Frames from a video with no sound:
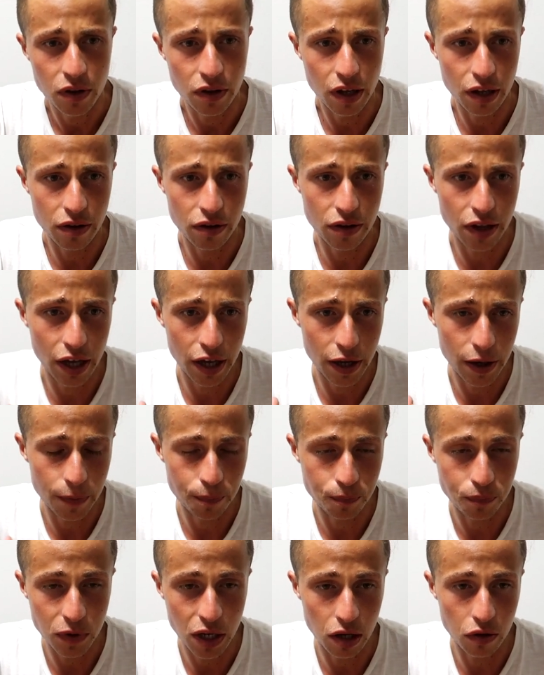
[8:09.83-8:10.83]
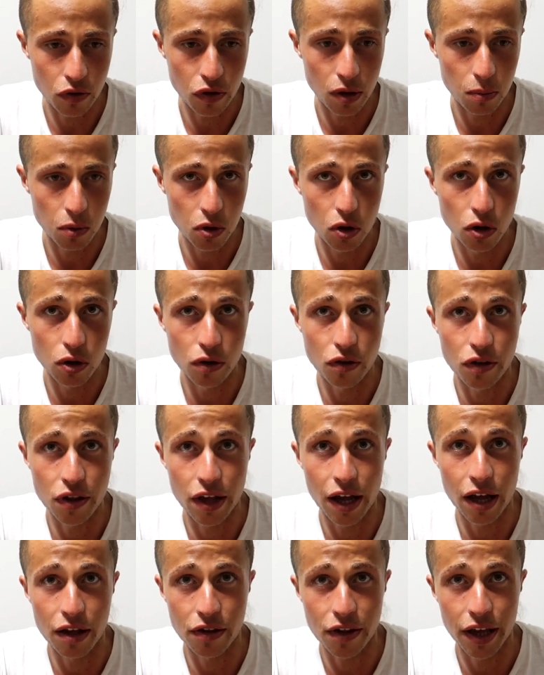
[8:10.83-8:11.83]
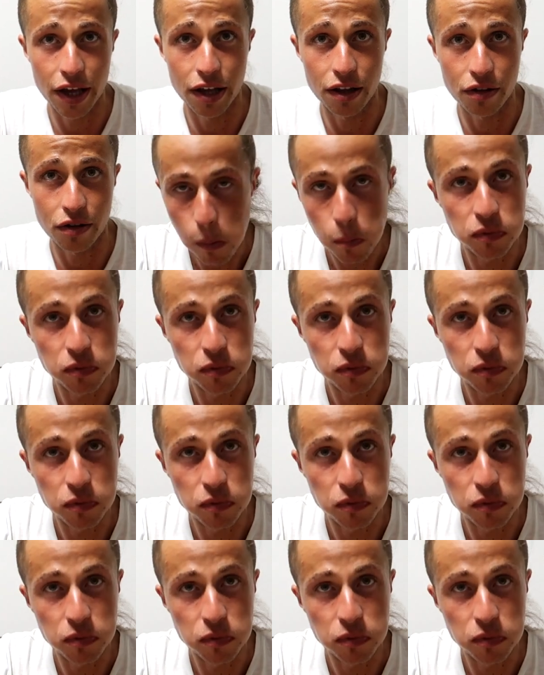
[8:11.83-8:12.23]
then they got some good sales.